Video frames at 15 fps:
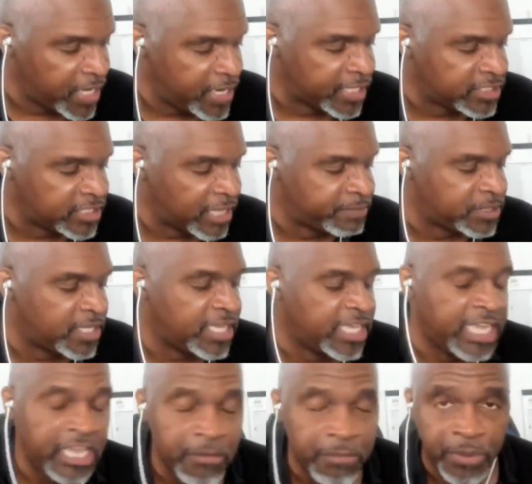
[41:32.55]
and accepts the
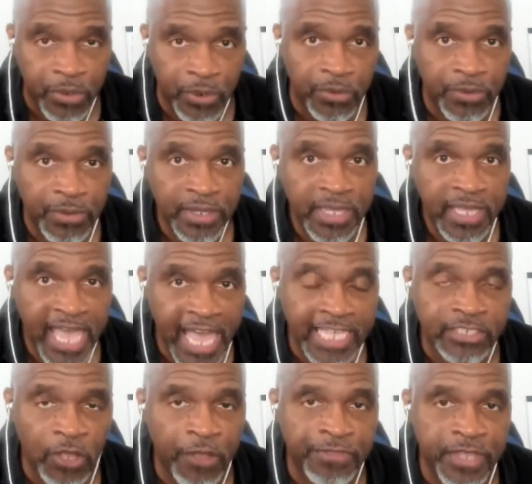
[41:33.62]
Hebrew
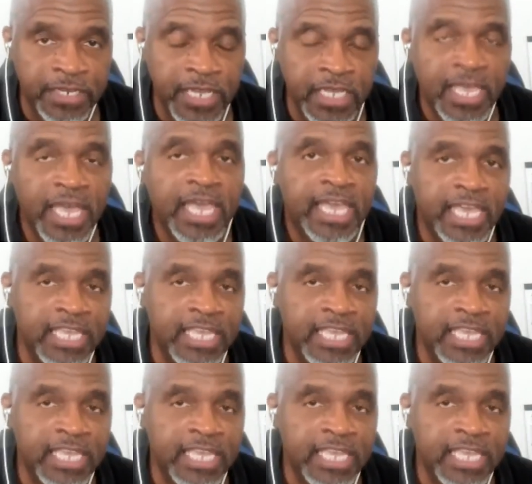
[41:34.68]
as authentic.